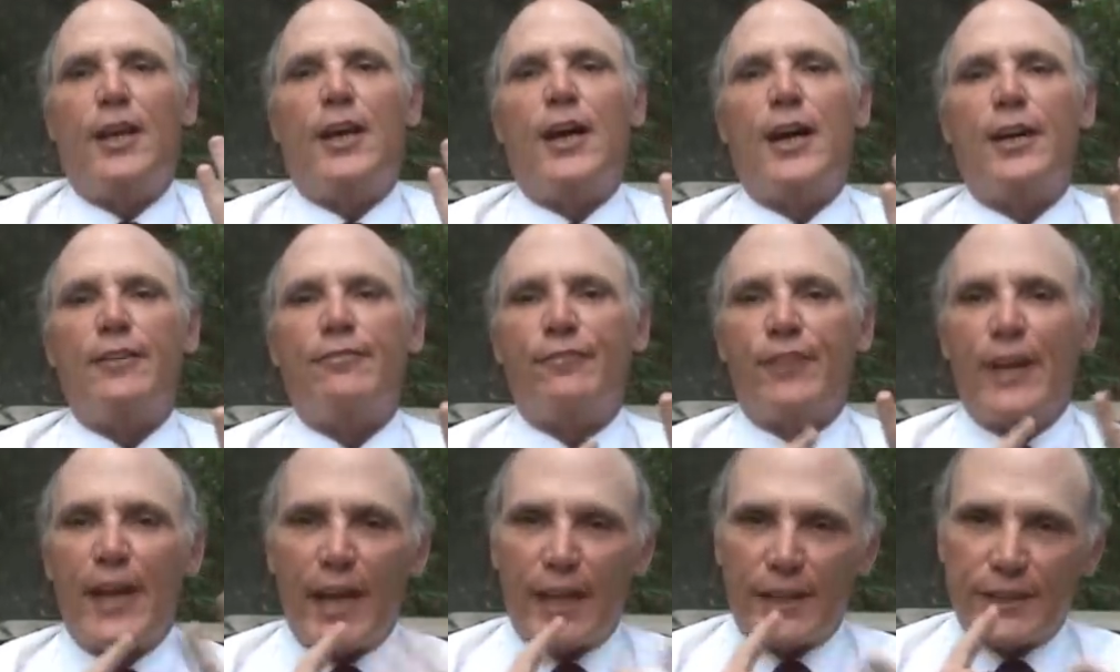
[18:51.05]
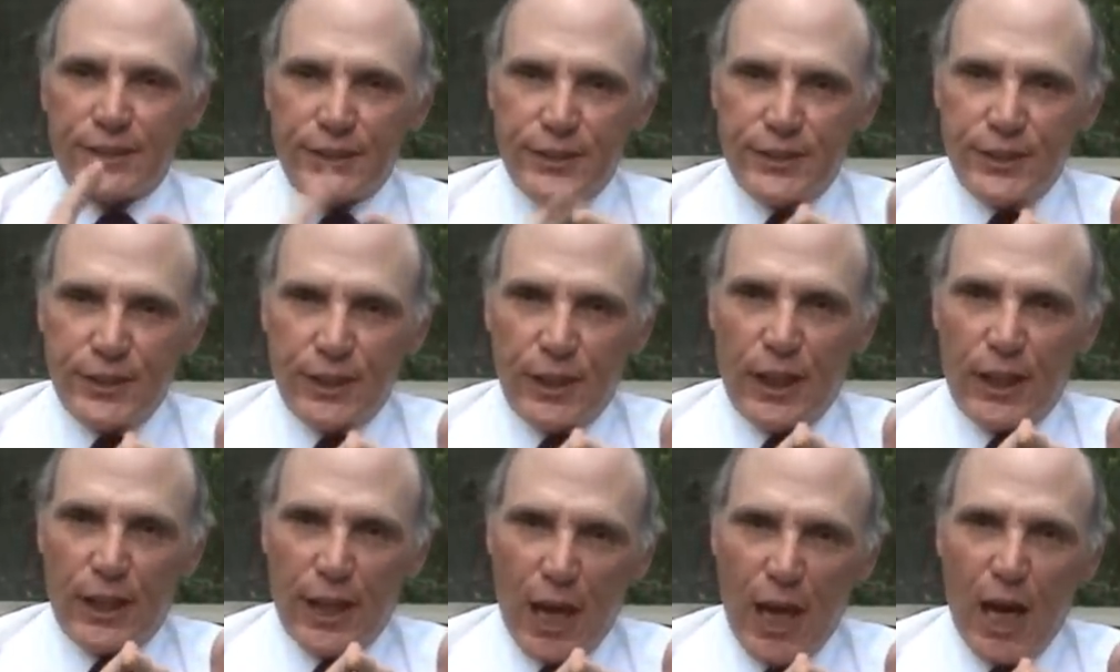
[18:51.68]
I faxed
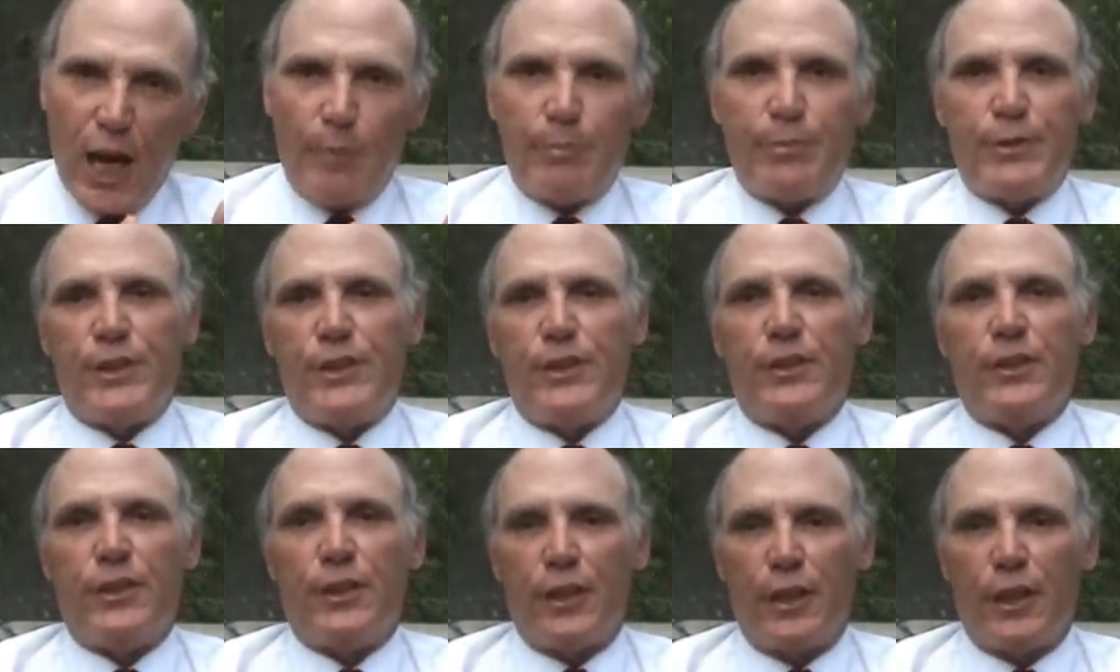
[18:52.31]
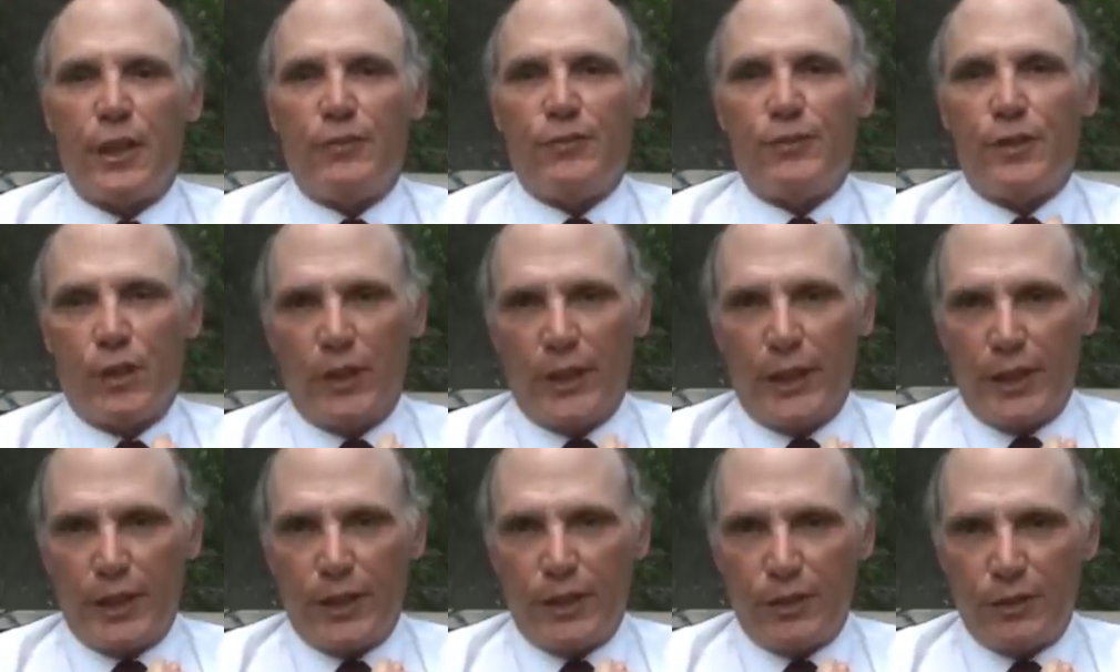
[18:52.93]
a copy of the
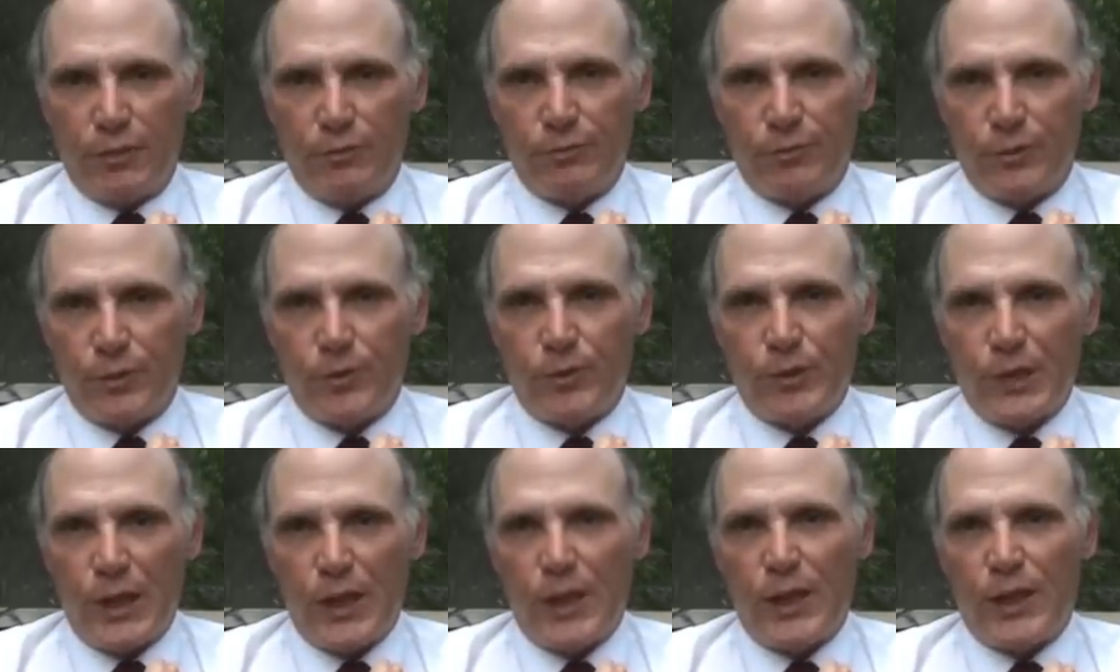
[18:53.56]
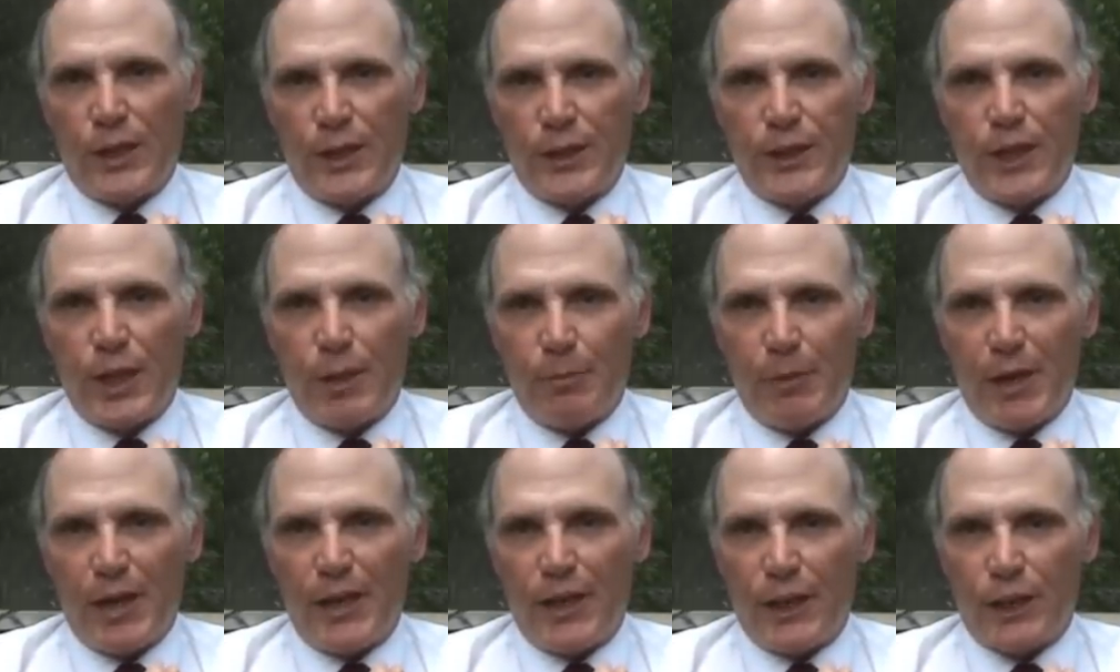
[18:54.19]
letter
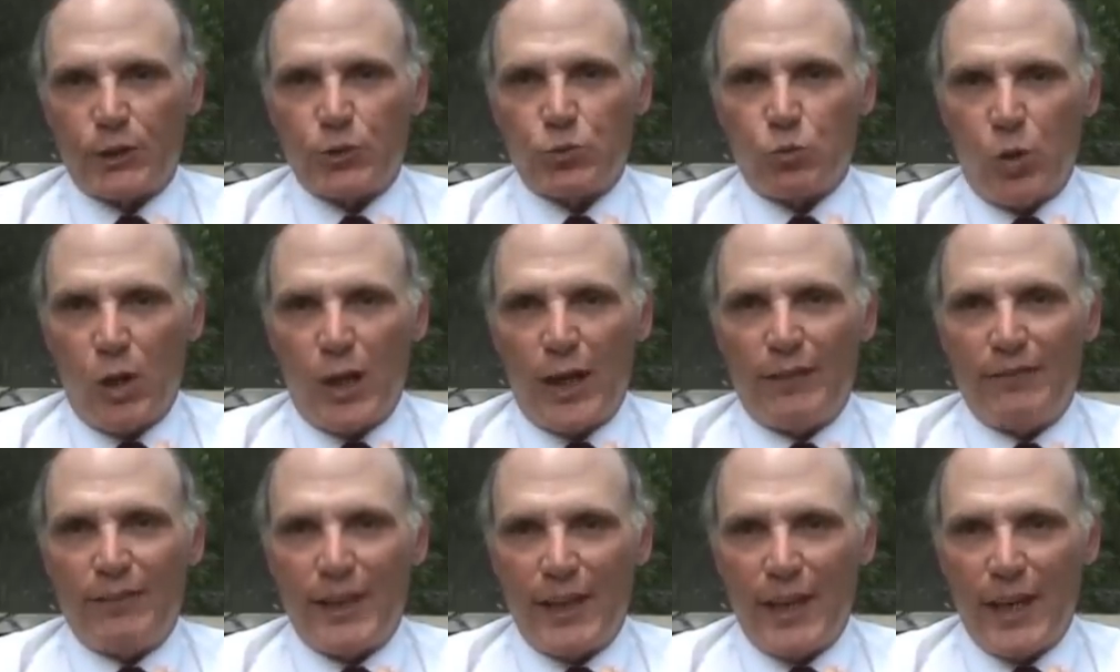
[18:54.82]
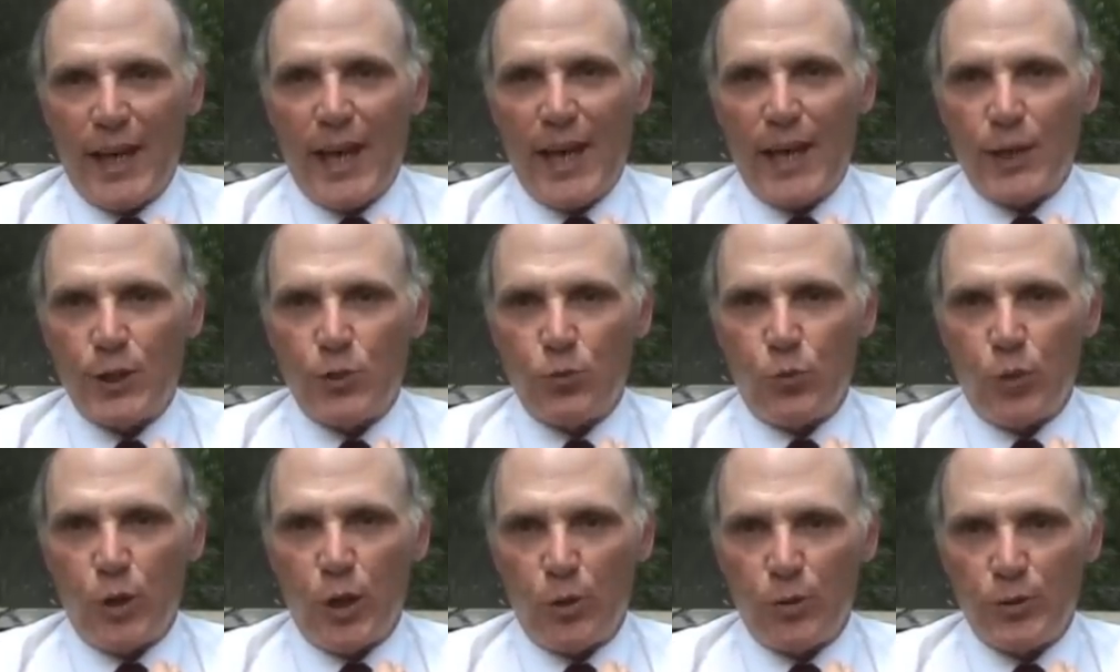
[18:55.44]
that my ex-wife
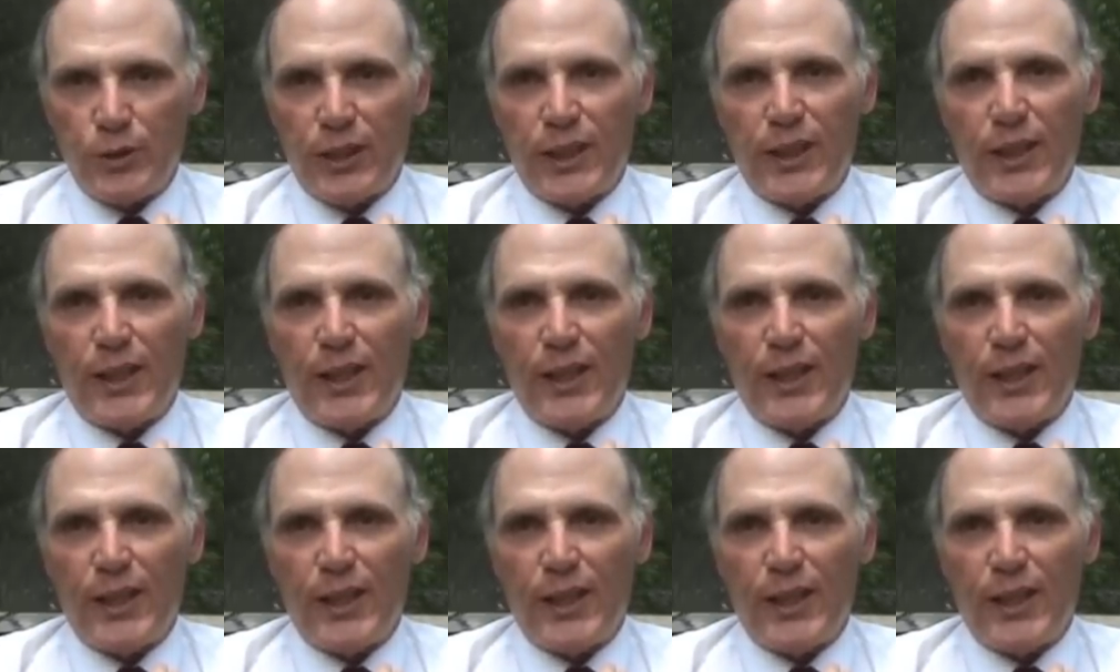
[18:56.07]
hand-wrote,